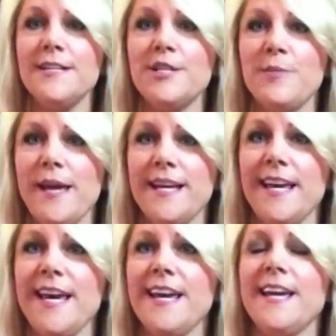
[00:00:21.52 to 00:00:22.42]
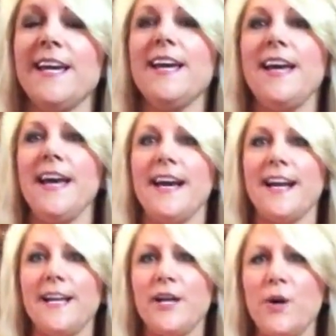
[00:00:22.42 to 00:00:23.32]
to make a cake. And
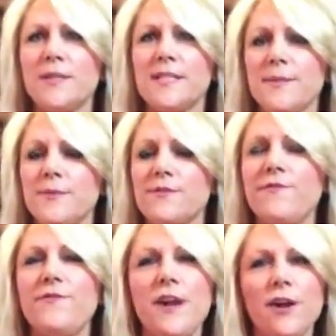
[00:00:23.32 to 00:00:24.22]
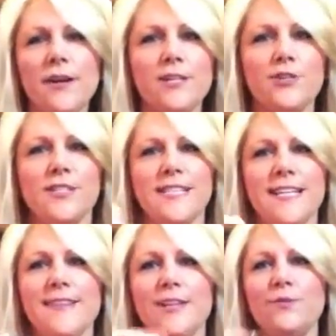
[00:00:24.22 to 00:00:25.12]
I know it seems very
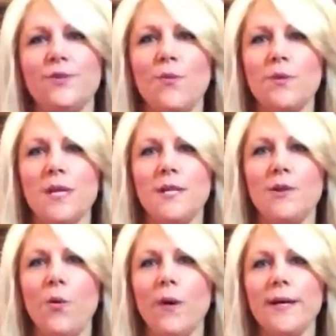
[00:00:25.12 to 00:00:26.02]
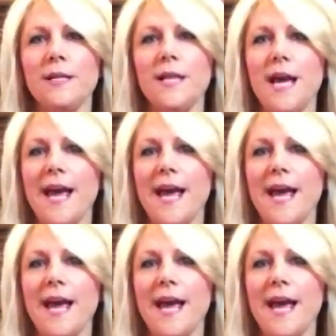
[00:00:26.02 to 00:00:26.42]
interesting that you don't need the oil